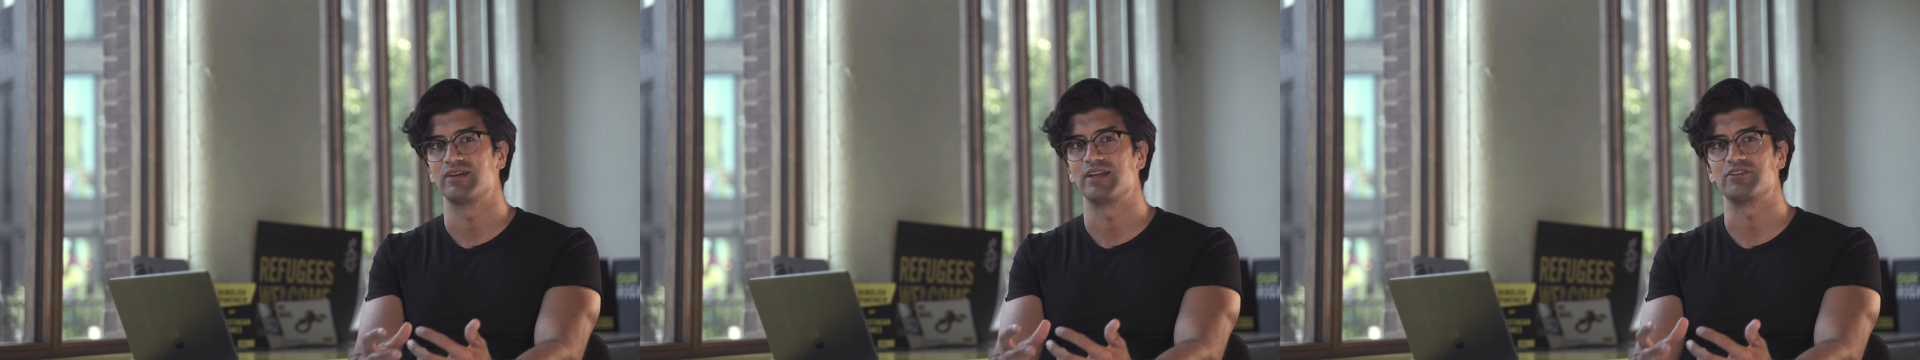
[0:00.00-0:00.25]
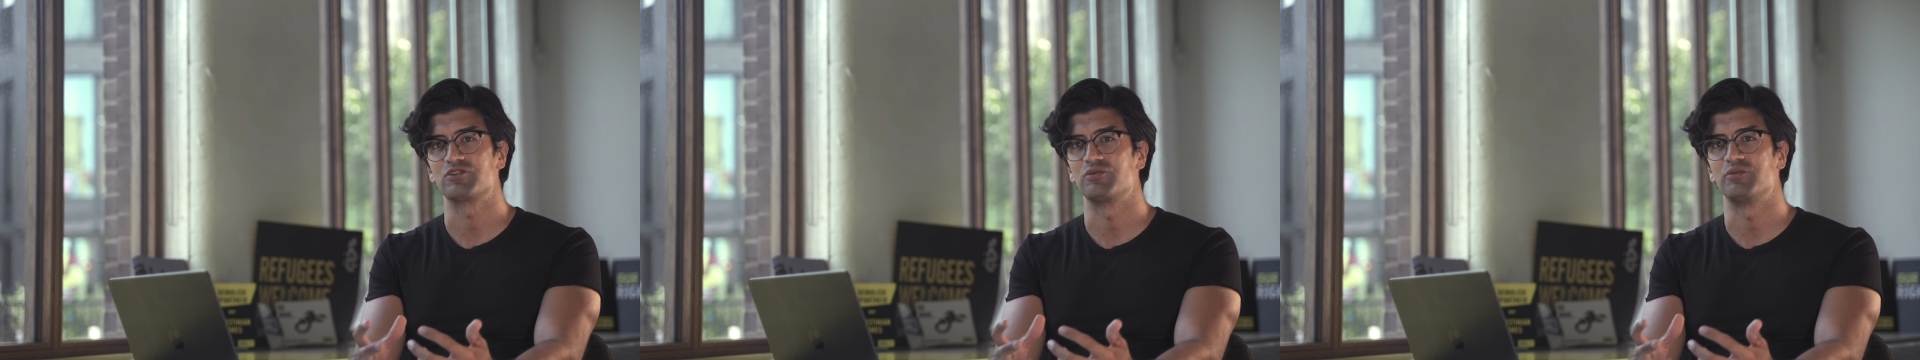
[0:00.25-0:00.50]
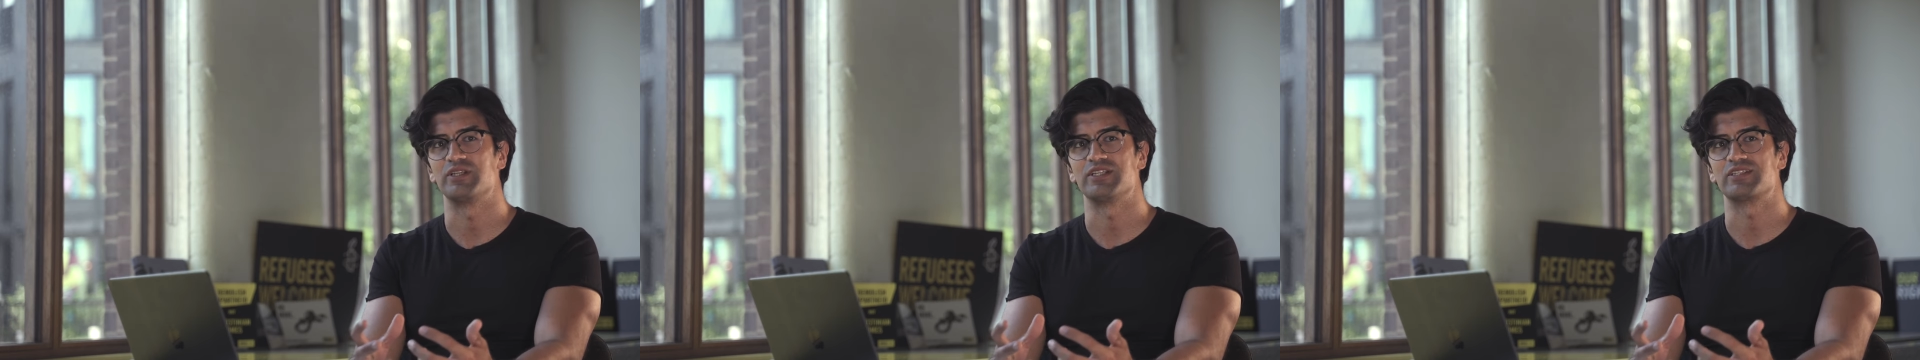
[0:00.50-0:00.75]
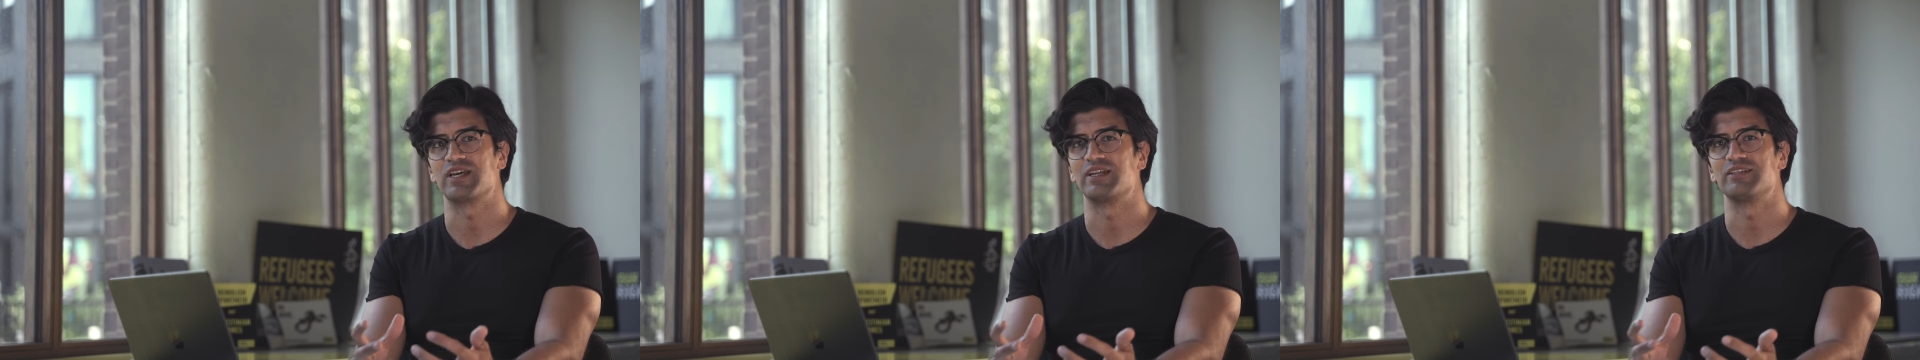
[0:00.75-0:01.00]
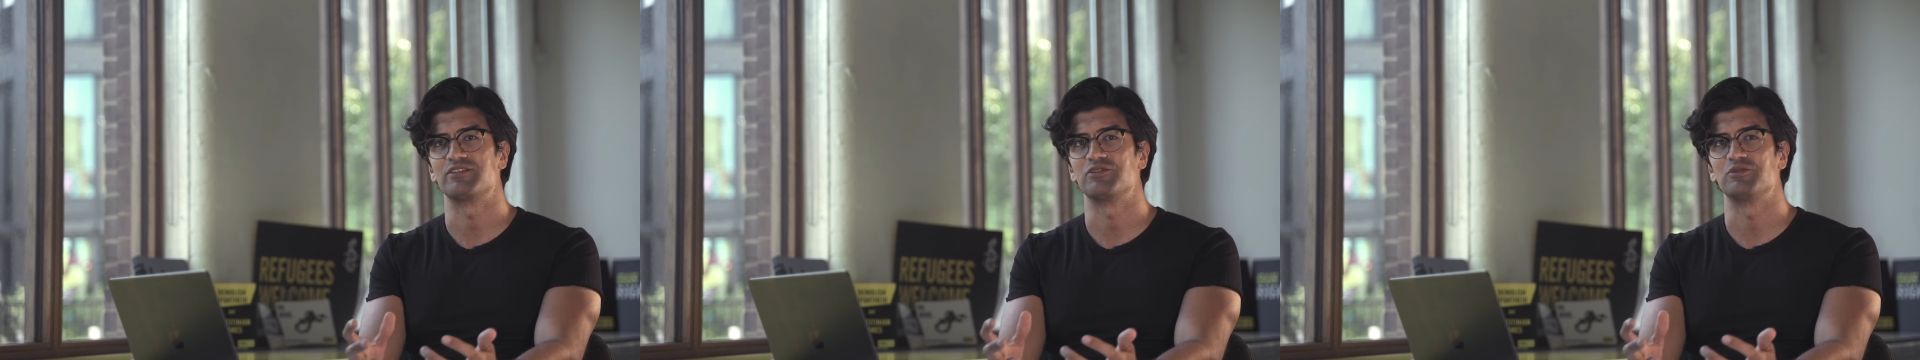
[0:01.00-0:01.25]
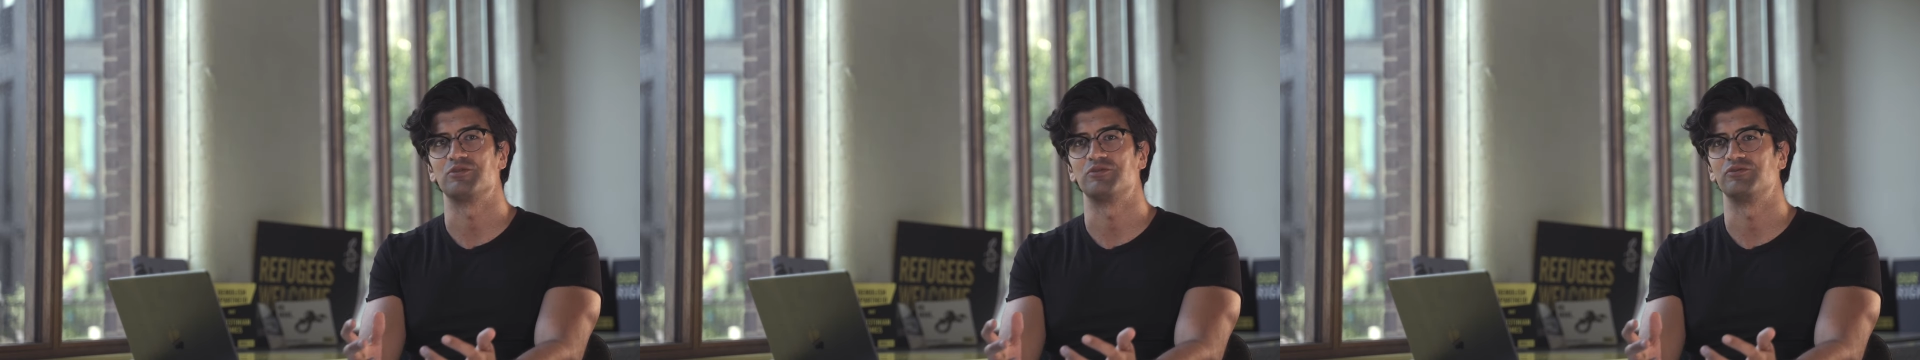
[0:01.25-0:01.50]
And so we decided
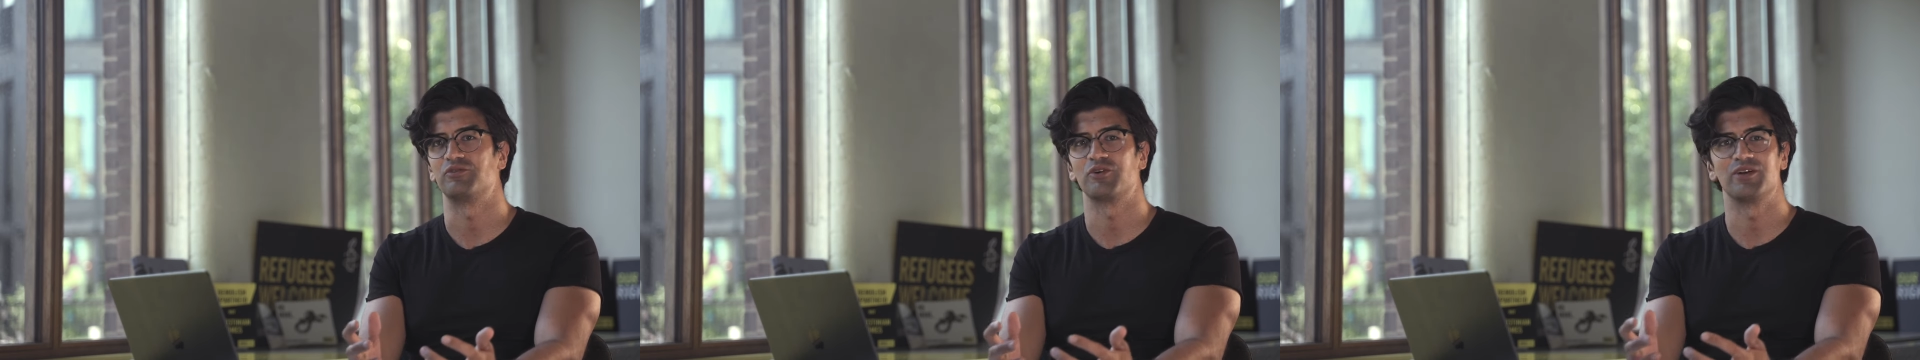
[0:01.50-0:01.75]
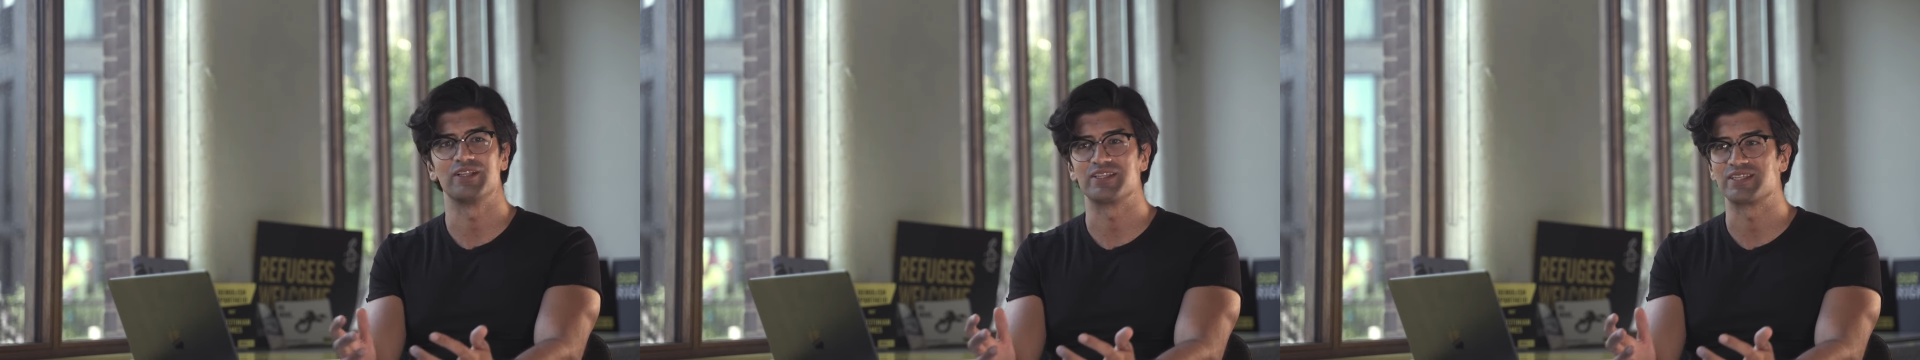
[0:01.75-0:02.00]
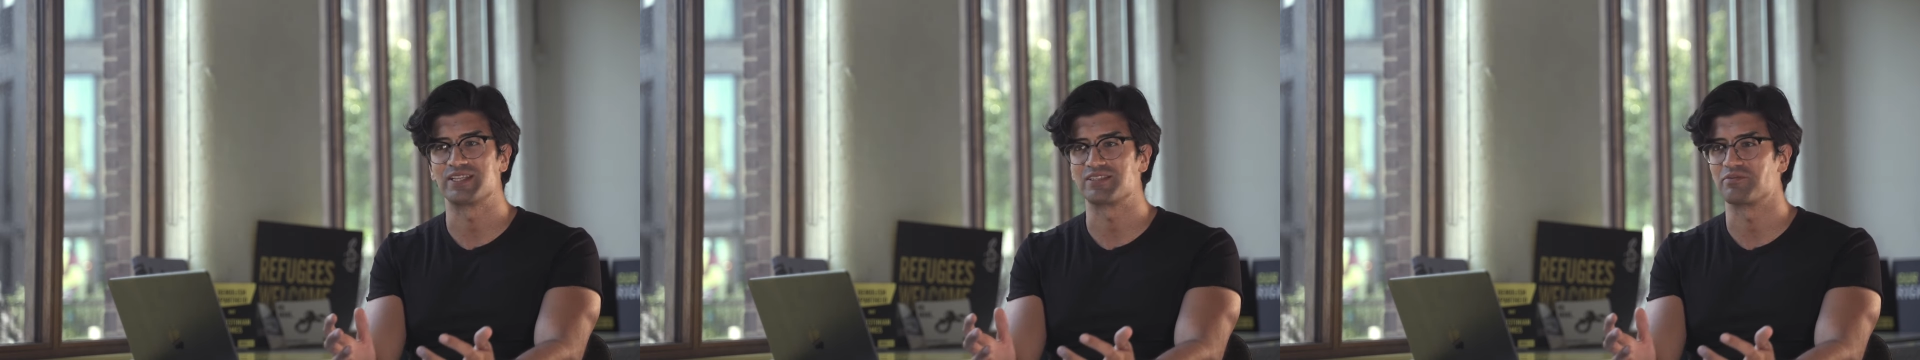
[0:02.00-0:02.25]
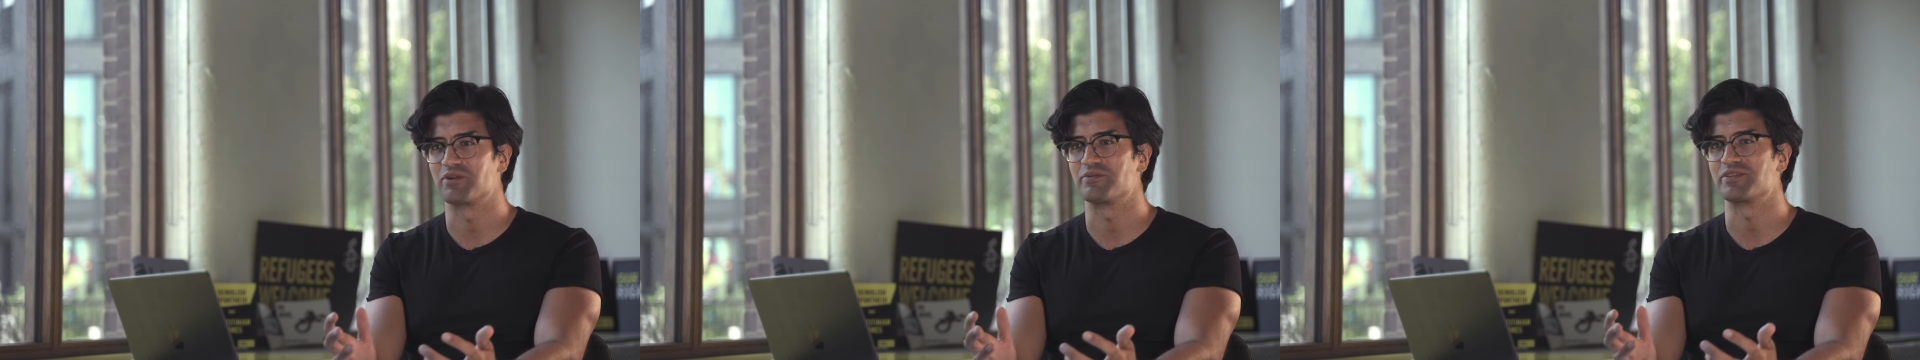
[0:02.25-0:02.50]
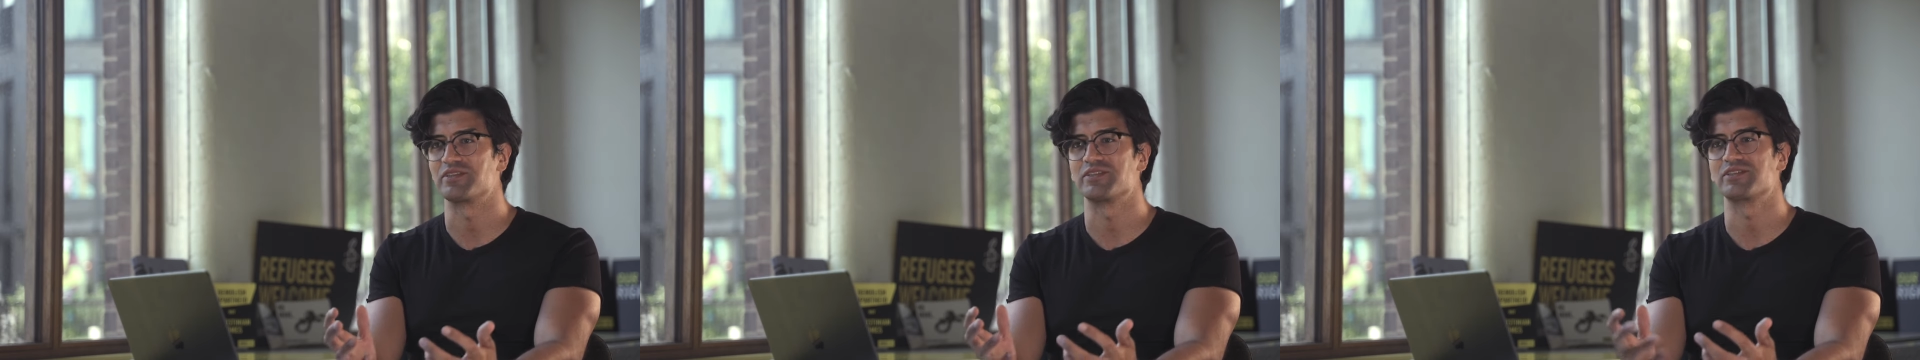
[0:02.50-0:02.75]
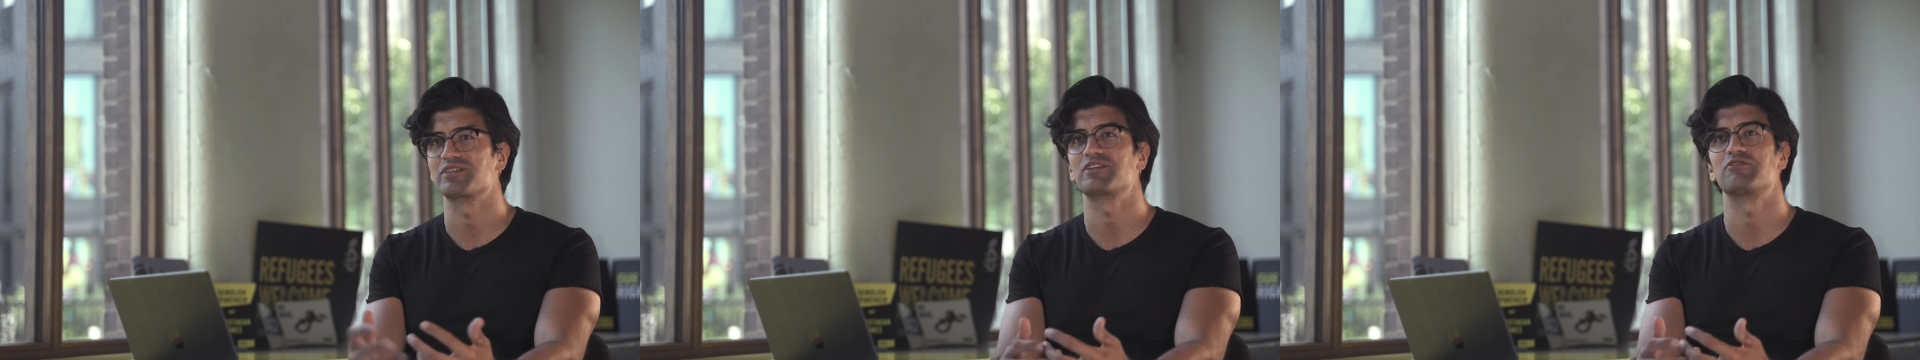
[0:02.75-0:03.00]
to, for all intents and
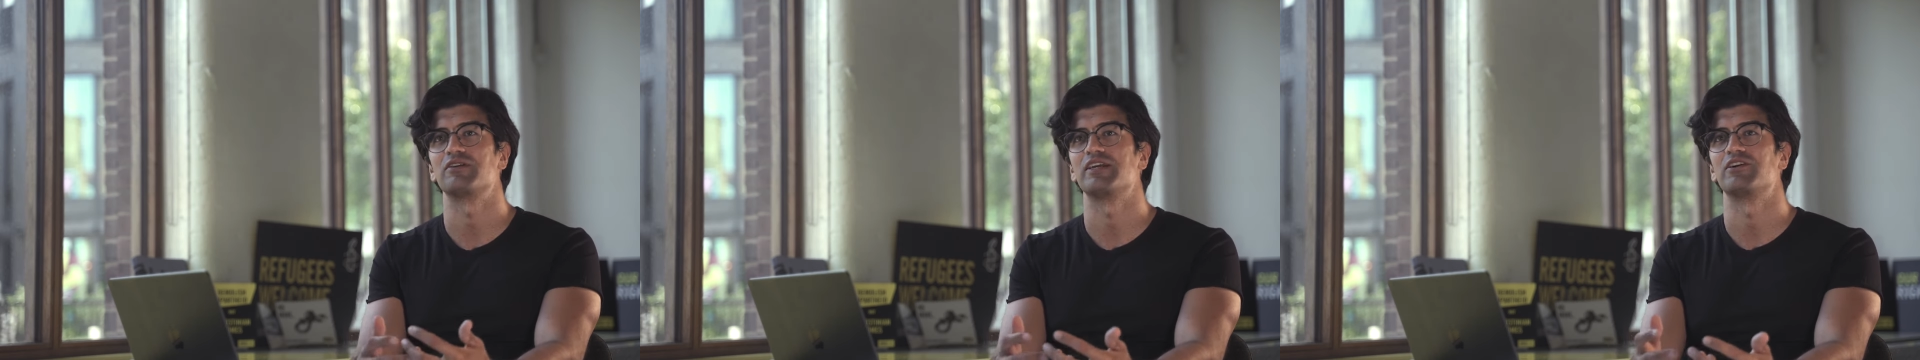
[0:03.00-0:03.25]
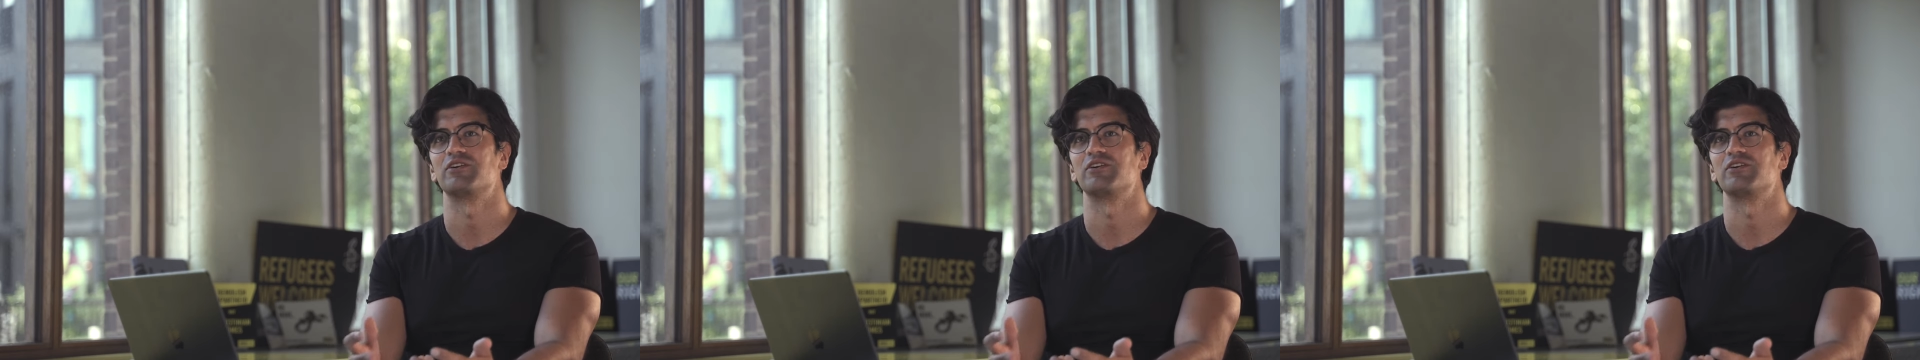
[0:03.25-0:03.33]
purposes, create